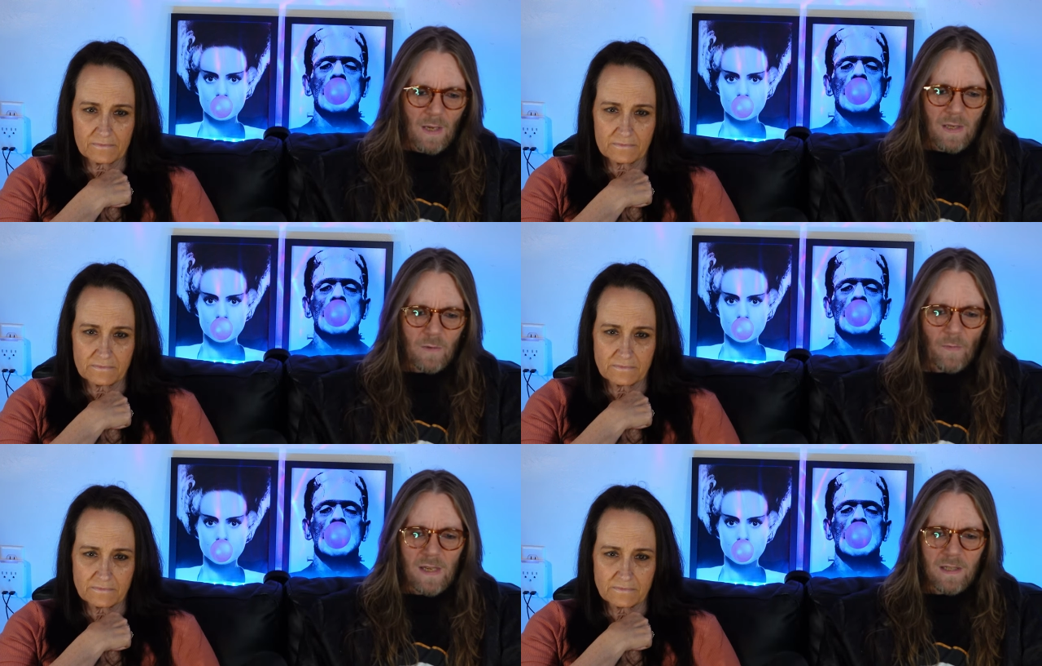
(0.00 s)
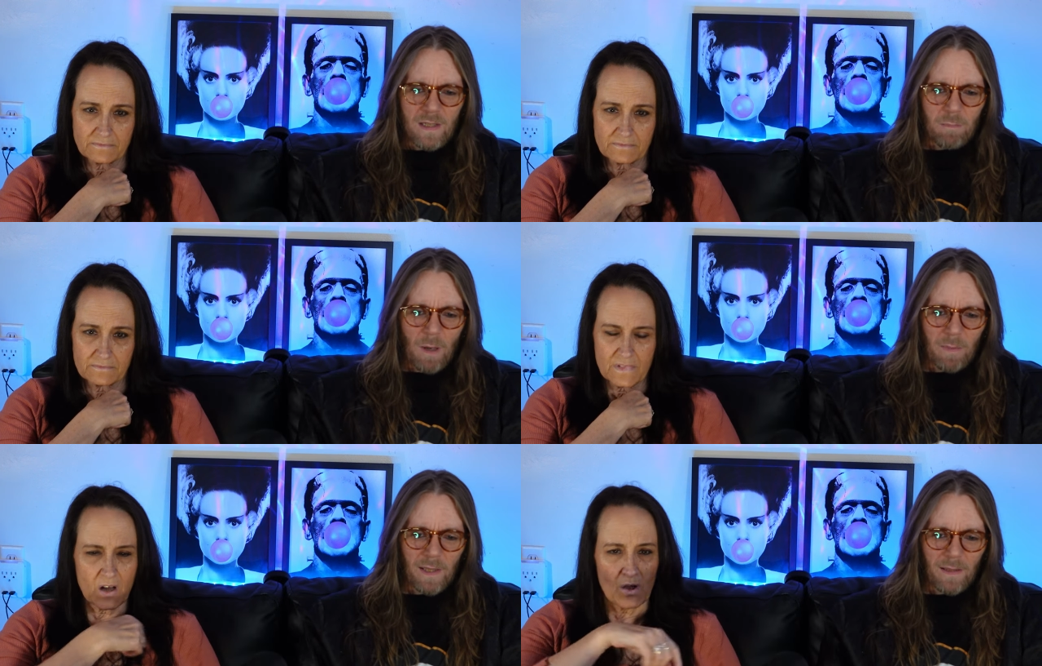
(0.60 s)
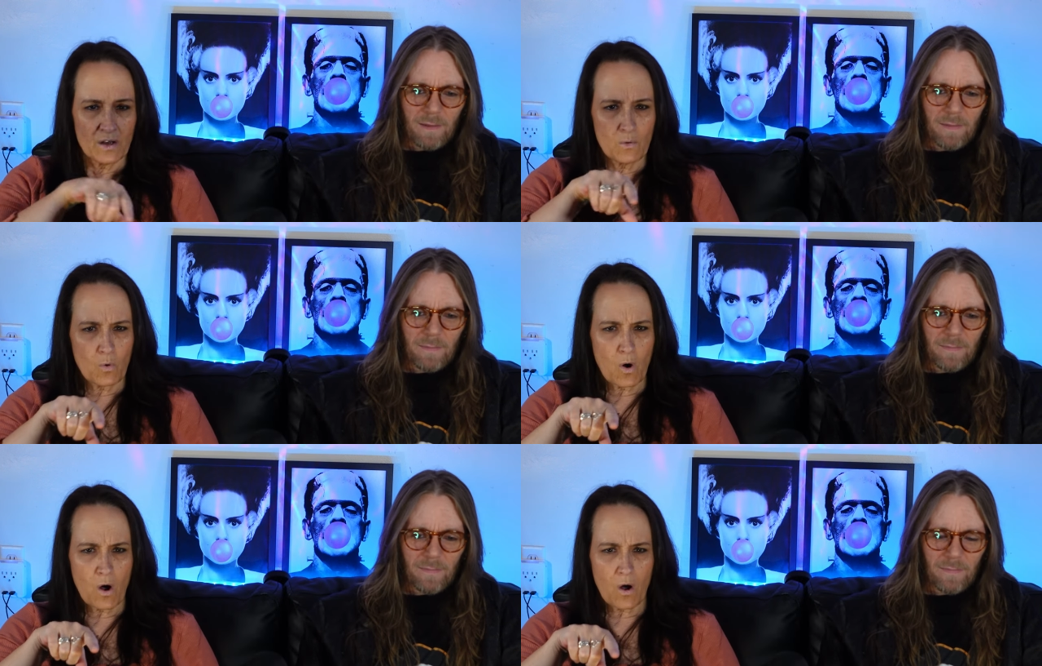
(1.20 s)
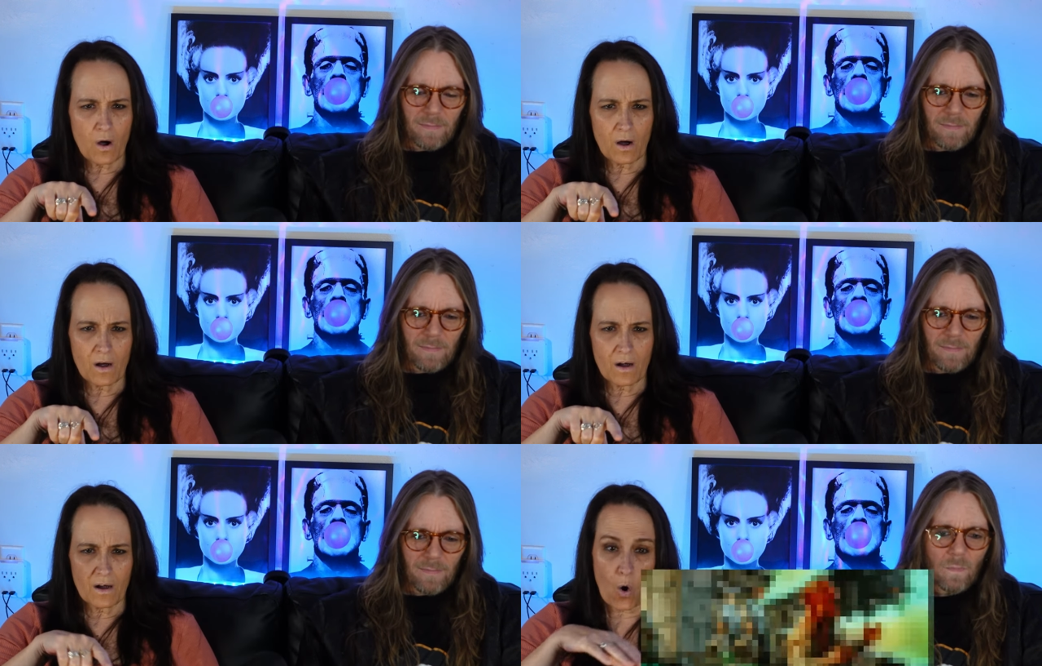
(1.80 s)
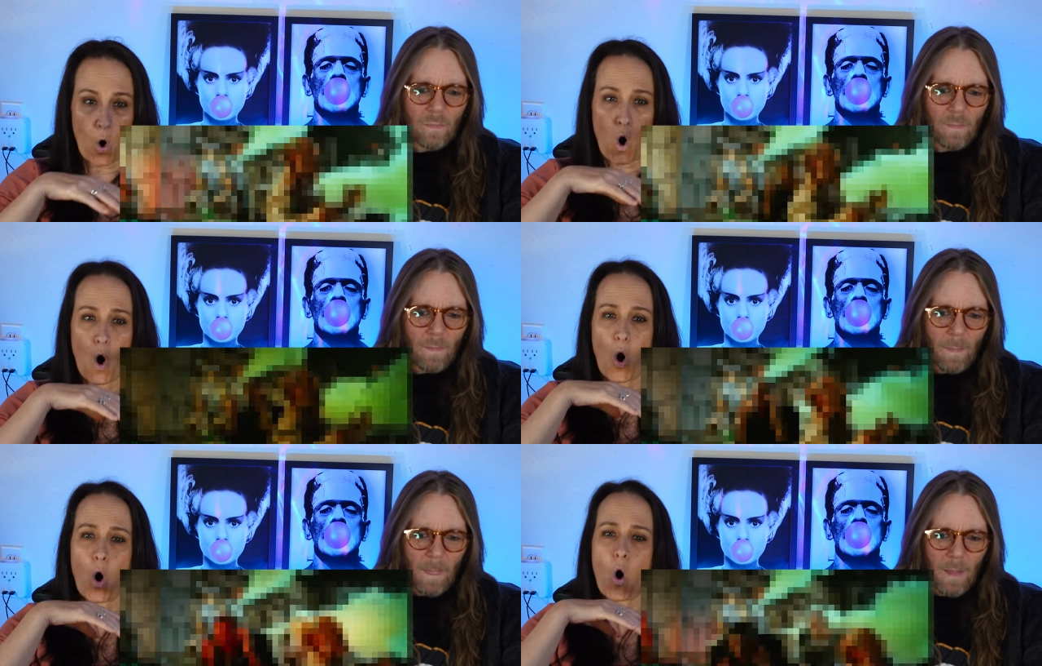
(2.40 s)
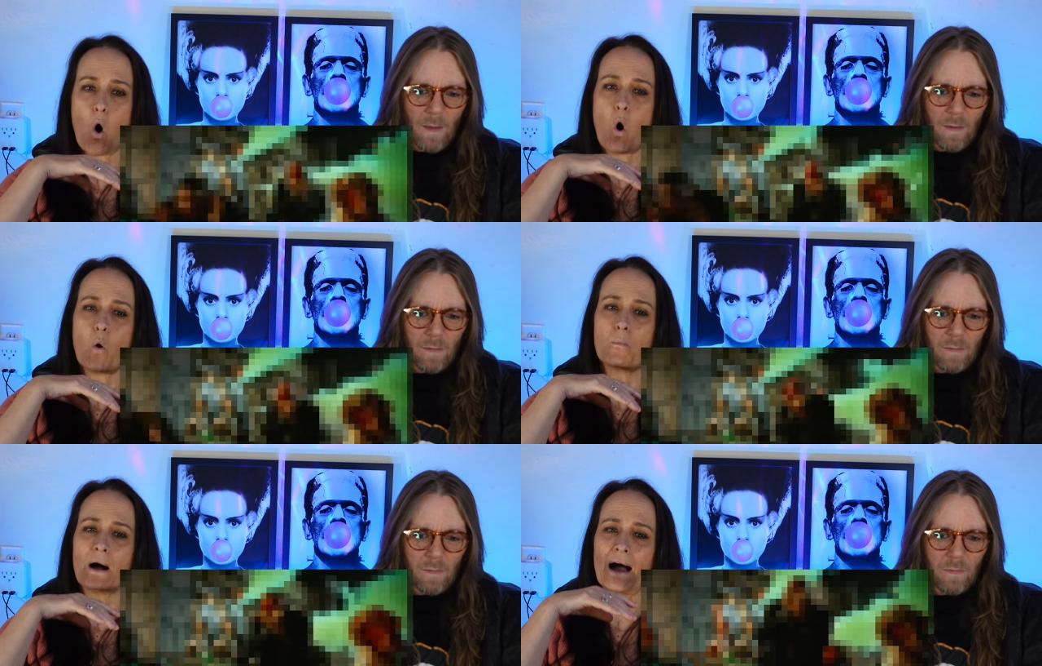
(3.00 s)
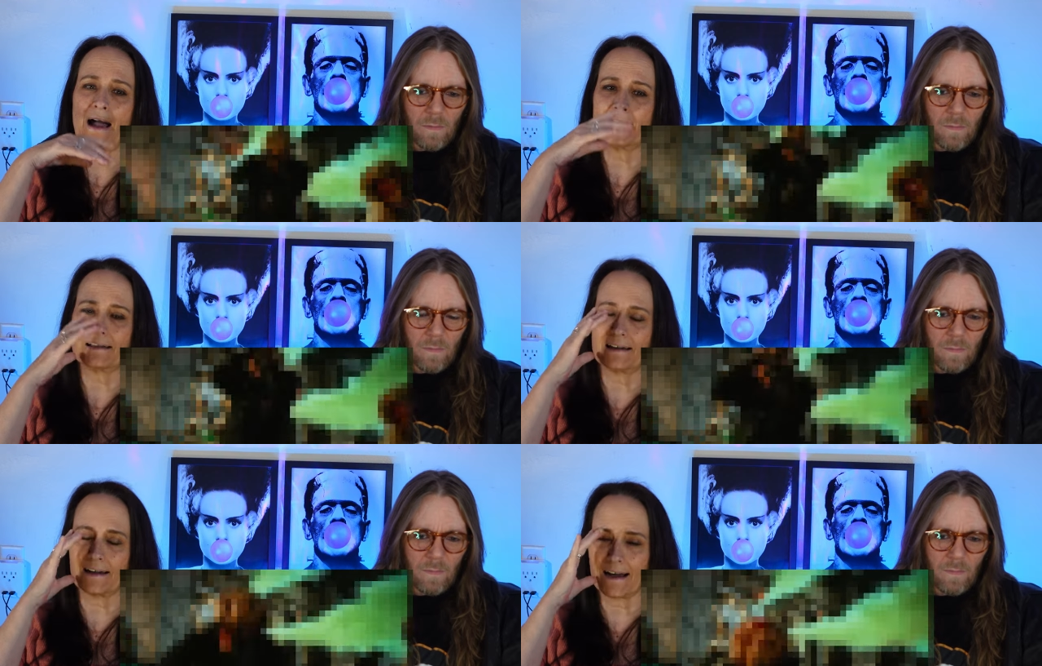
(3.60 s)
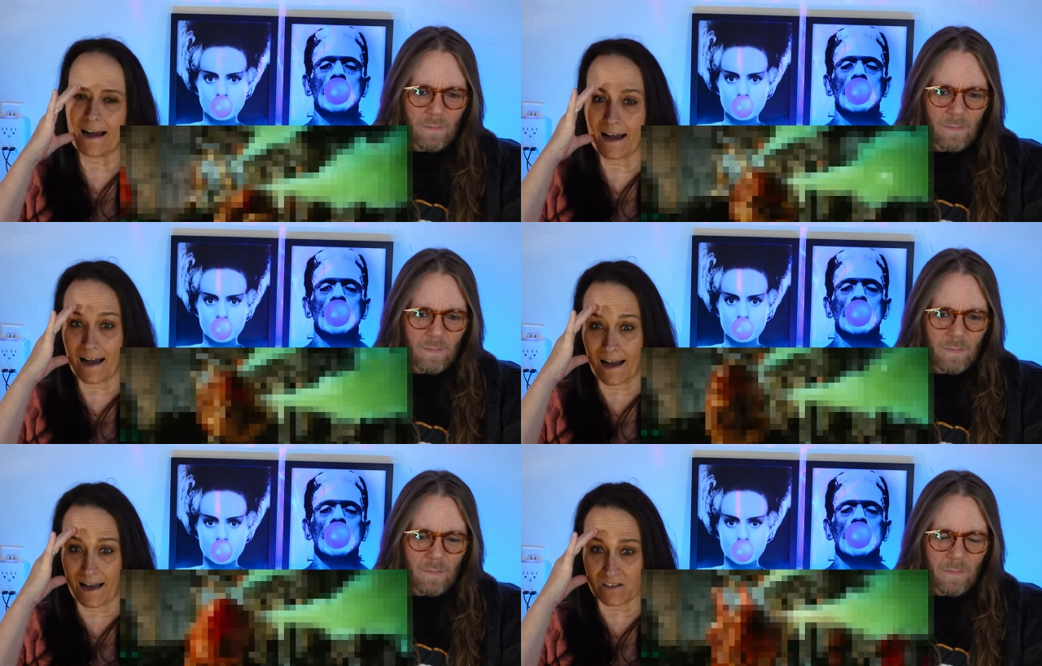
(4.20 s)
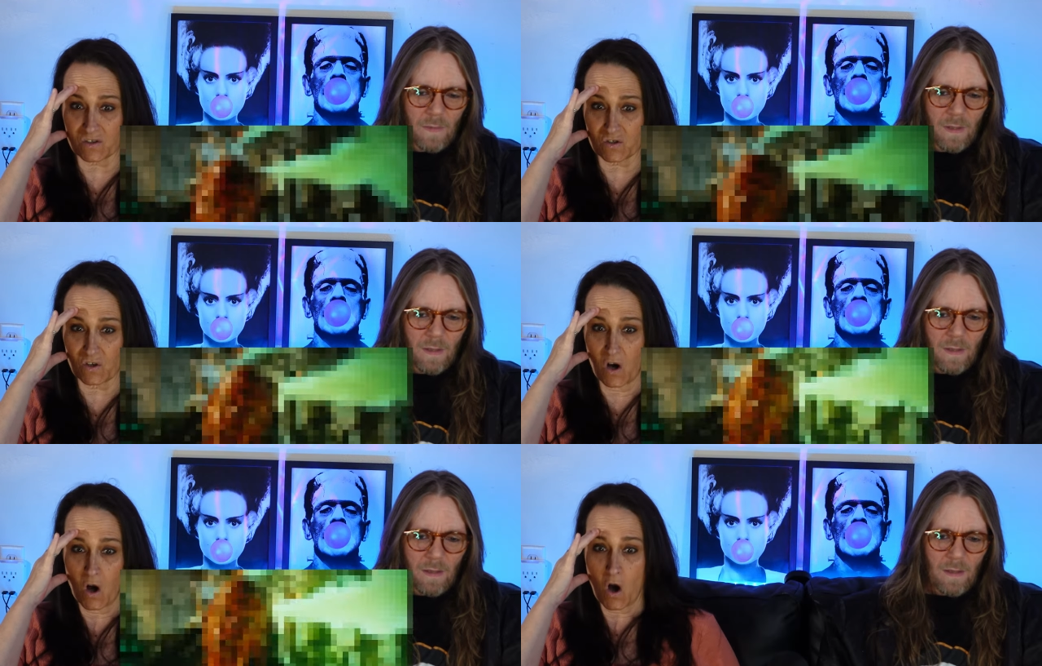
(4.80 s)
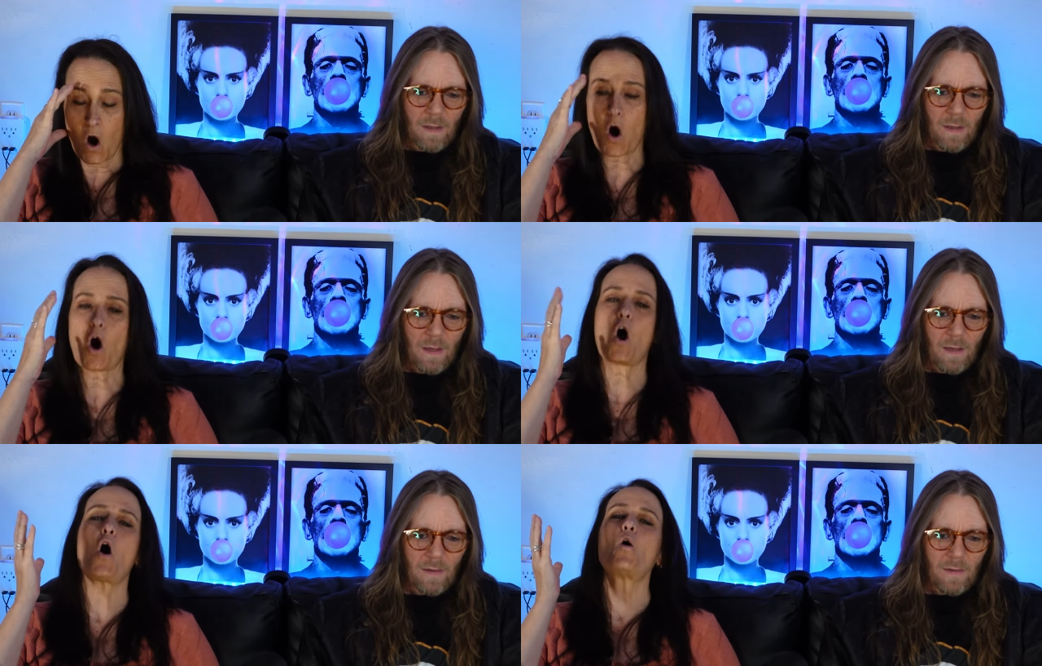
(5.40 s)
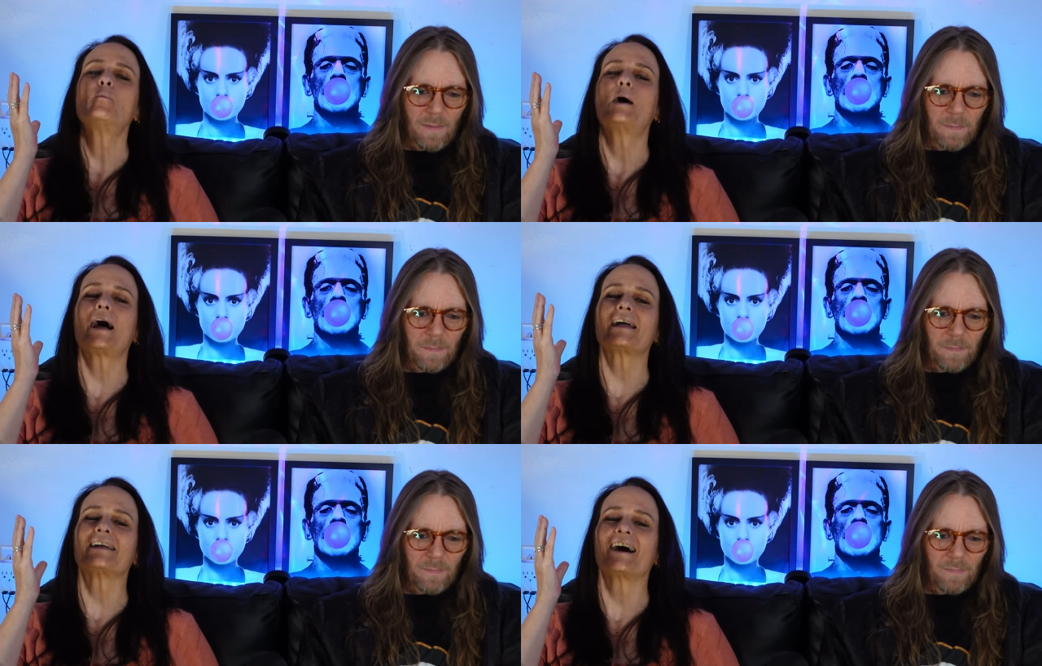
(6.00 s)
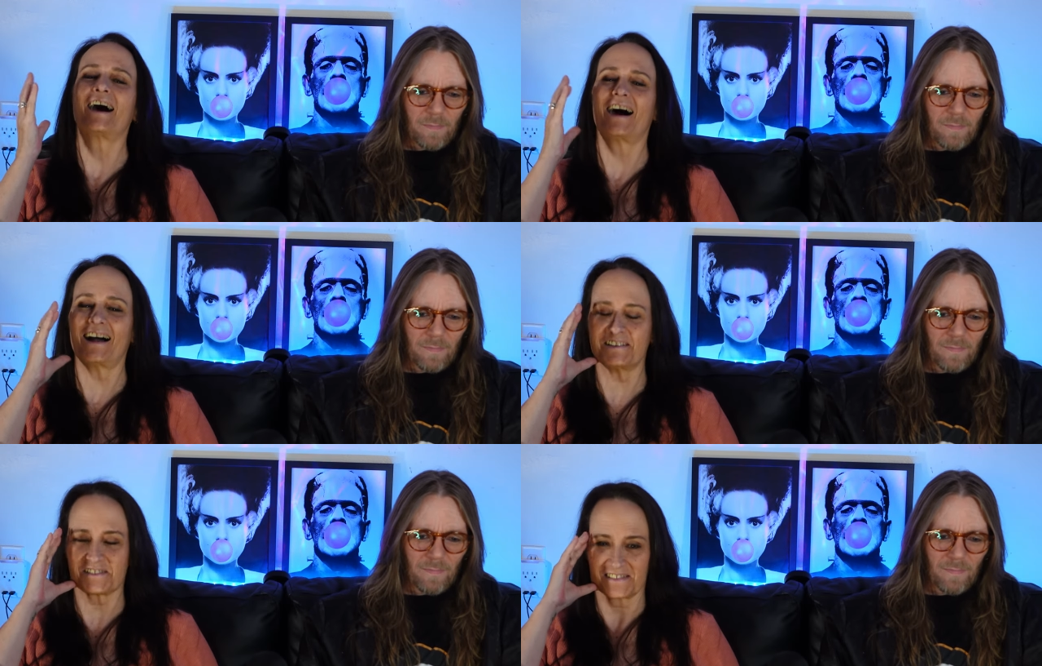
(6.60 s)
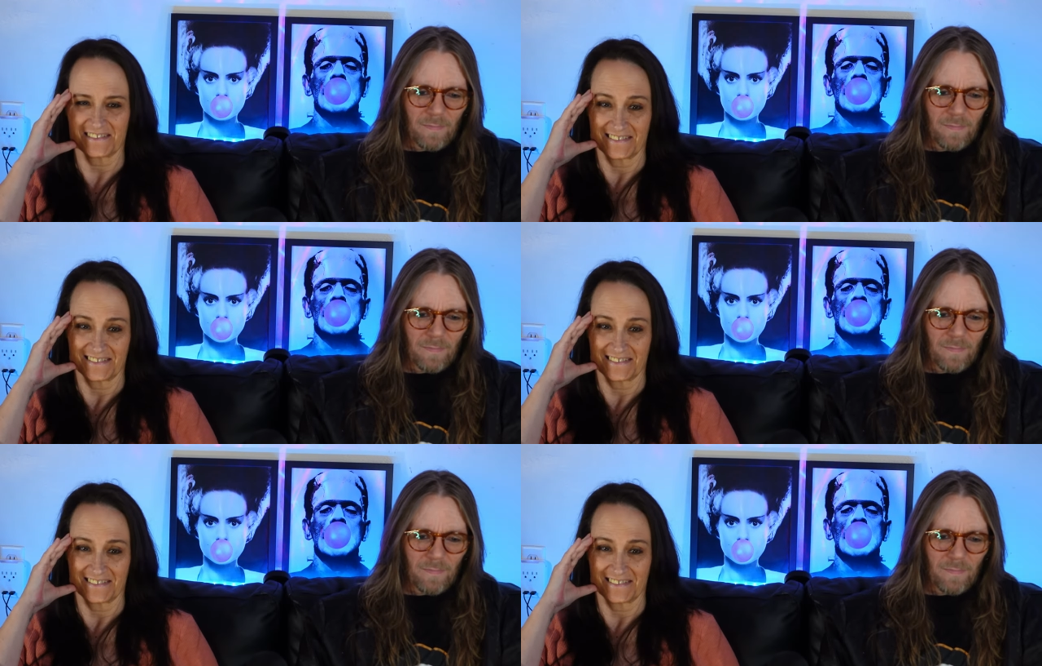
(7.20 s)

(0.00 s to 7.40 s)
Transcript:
Speaker 1: His face is bubbling.
Speaker 2: Oh! Oh my gosh. Oh my gosh.